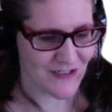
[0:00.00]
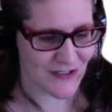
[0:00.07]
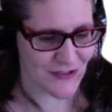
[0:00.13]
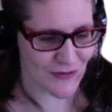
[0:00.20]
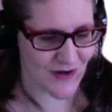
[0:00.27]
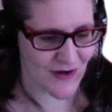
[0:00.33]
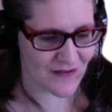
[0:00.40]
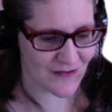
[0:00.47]

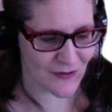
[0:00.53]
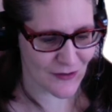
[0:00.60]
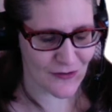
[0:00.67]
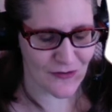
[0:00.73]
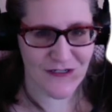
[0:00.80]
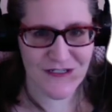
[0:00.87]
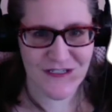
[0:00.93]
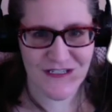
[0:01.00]
strength,
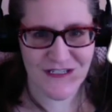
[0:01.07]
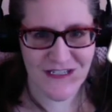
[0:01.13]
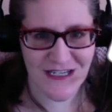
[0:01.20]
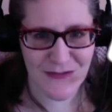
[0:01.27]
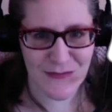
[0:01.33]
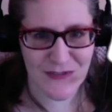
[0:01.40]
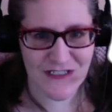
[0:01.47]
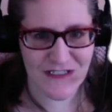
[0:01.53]
courage,
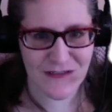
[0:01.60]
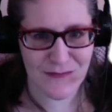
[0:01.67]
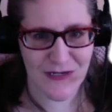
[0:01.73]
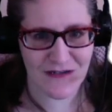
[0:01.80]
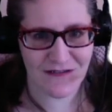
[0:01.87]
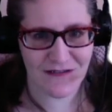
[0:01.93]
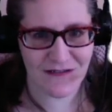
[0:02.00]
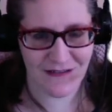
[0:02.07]
stamina,
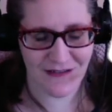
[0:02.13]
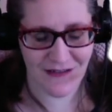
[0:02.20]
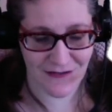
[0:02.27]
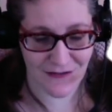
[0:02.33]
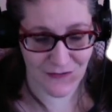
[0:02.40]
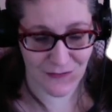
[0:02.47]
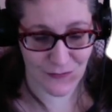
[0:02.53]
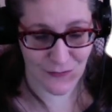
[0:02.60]
especially to get
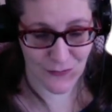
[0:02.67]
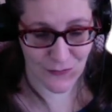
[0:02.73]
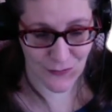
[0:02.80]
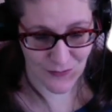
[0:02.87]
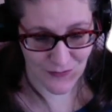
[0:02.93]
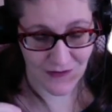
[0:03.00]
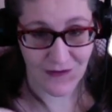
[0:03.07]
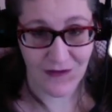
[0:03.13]
us
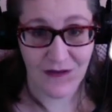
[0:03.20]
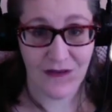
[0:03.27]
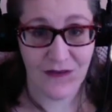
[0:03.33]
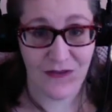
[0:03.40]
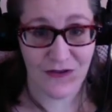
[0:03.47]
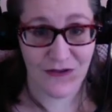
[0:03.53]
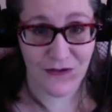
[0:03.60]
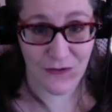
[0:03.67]
through
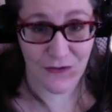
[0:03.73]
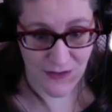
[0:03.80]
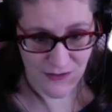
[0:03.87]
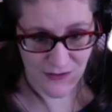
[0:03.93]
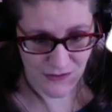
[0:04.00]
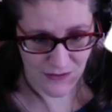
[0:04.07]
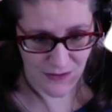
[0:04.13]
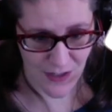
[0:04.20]
the year that
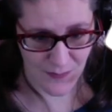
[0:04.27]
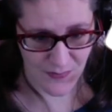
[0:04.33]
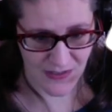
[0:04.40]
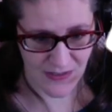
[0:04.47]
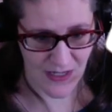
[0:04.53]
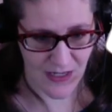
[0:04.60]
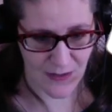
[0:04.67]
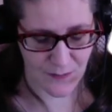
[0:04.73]
shall not be
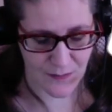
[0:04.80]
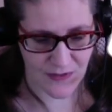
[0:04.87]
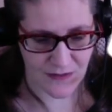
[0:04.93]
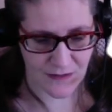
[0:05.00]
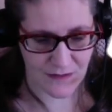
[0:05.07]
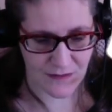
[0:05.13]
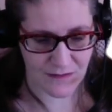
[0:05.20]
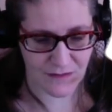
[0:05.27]
named.
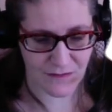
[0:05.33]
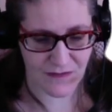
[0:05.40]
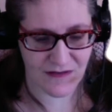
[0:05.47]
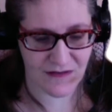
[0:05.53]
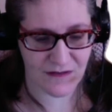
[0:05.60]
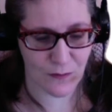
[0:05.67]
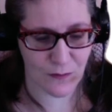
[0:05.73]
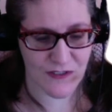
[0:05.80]
So this
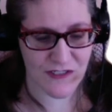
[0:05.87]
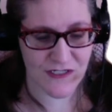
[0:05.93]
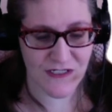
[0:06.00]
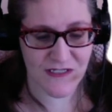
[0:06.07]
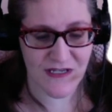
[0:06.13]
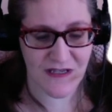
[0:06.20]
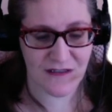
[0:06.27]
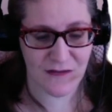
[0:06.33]
is what she
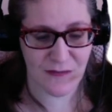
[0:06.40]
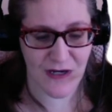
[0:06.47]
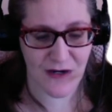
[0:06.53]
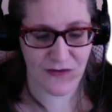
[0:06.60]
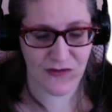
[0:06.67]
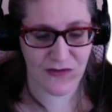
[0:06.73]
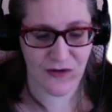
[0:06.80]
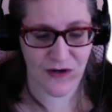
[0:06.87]
says about
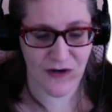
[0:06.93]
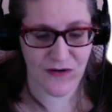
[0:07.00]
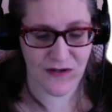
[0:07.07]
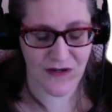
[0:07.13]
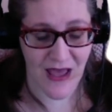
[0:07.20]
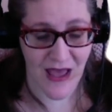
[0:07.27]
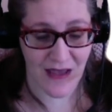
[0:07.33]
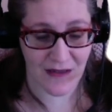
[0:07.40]
Australian
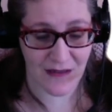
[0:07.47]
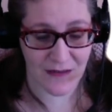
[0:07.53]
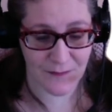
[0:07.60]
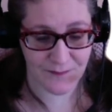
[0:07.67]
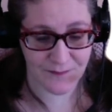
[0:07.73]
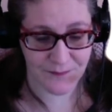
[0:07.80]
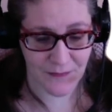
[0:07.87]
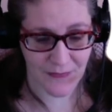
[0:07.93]
agate.
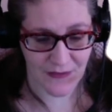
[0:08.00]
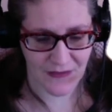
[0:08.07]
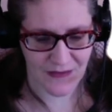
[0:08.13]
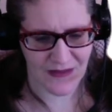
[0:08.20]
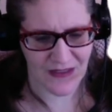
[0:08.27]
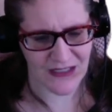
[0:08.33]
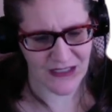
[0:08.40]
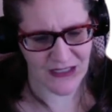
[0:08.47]

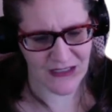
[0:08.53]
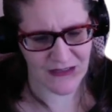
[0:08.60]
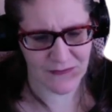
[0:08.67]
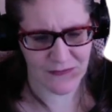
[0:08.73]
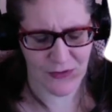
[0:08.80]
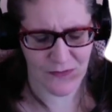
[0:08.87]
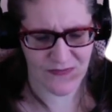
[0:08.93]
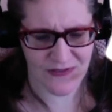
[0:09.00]
Agate?
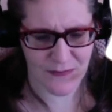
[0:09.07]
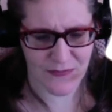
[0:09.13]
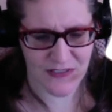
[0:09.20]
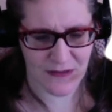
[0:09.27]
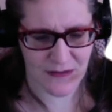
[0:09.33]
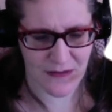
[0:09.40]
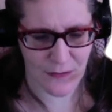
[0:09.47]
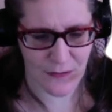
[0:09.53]
Hopefully I'm
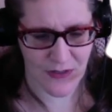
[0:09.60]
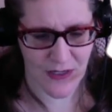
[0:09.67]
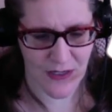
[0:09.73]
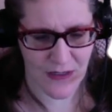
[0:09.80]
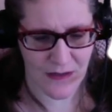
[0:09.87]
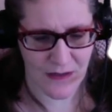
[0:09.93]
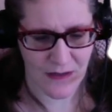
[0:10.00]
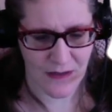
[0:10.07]
saying that
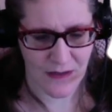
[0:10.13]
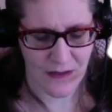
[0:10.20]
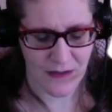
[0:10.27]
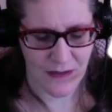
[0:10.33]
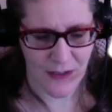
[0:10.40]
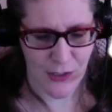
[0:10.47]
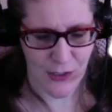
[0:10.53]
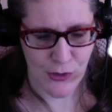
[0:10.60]
okay.
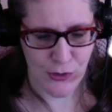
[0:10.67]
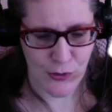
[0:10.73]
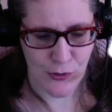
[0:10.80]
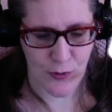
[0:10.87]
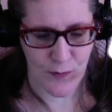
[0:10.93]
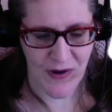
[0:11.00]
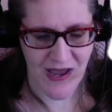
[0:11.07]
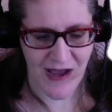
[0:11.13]

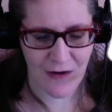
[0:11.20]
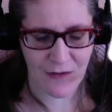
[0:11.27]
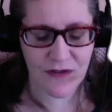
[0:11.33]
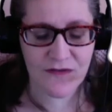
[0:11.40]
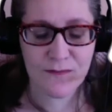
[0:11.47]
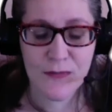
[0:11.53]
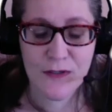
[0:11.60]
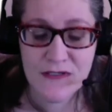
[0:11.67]
Your power
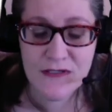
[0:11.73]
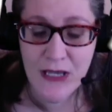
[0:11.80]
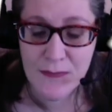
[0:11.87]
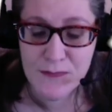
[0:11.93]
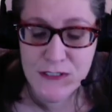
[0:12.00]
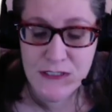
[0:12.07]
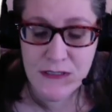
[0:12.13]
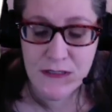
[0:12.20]
of
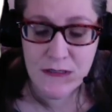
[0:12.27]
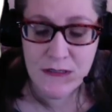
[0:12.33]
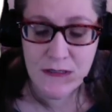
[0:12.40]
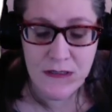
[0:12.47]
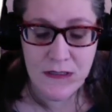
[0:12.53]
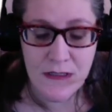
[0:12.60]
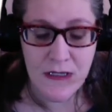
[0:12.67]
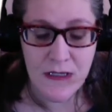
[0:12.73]
perception,
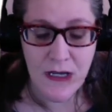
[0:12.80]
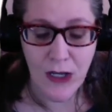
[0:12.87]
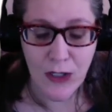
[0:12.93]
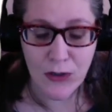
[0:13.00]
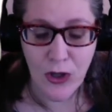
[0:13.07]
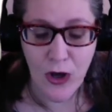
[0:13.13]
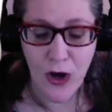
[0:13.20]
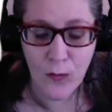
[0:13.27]

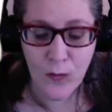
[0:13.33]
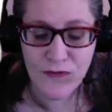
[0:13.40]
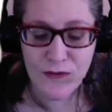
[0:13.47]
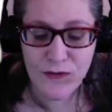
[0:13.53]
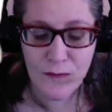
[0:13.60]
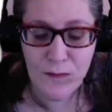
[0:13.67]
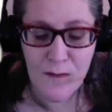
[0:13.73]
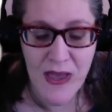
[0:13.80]
along with
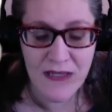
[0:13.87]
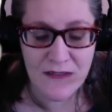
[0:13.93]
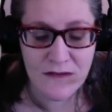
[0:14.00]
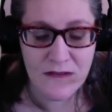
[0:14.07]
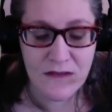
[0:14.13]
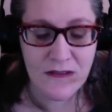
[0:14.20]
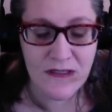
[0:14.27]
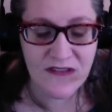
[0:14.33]
your
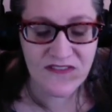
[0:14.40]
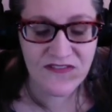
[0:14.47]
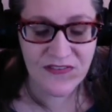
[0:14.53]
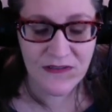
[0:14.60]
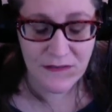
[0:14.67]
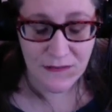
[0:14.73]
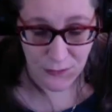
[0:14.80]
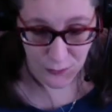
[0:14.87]
mental and
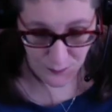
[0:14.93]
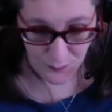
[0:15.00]
physical